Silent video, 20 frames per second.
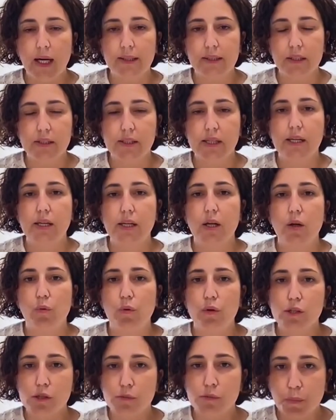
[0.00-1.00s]
and the trial
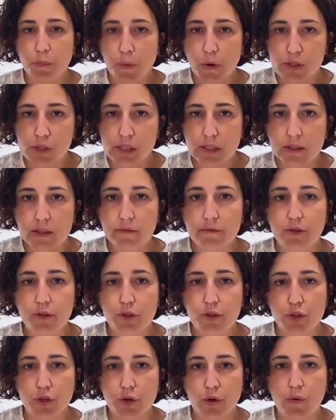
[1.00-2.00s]
was positive,
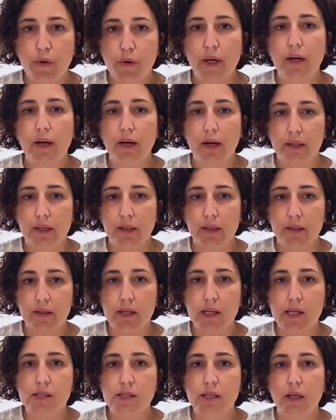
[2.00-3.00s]
showing an
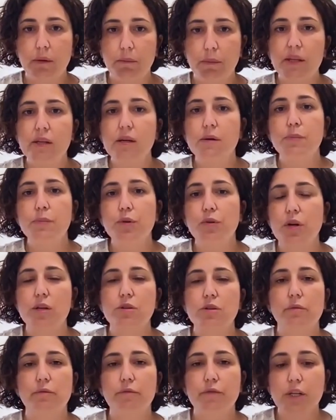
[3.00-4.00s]
increase in median
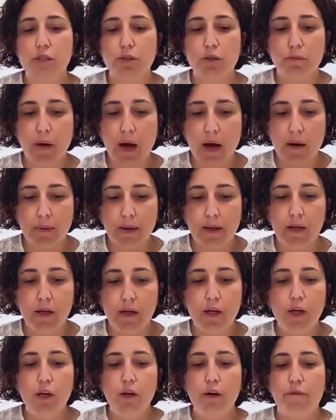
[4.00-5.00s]
progression-free survival
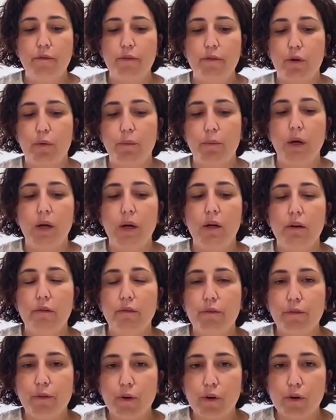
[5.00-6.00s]
from
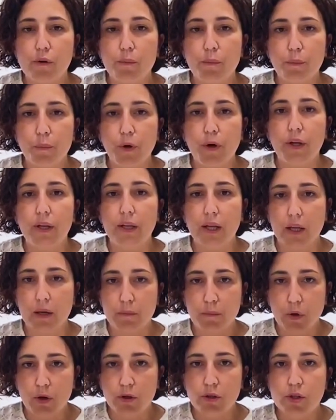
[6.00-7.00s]
4.9
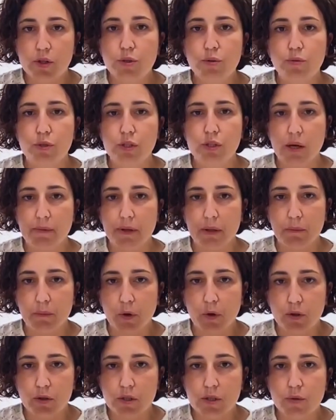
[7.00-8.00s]
months to 7
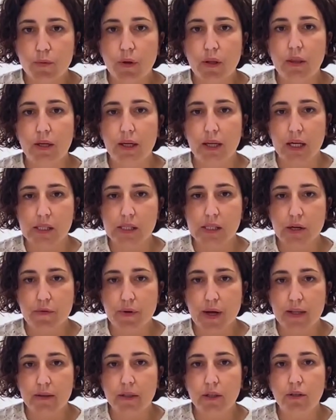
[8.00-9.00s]
months with a hazard
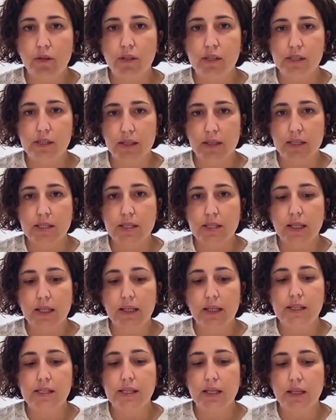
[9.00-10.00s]
ratio
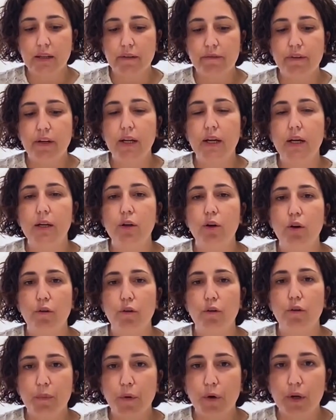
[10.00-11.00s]
statistically significant
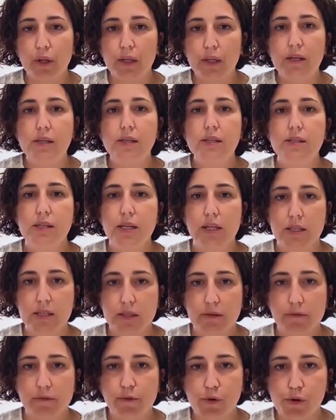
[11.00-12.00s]
of
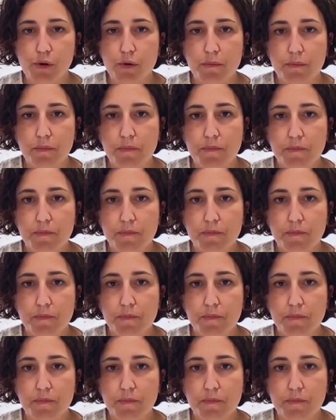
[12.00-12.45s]
0.64.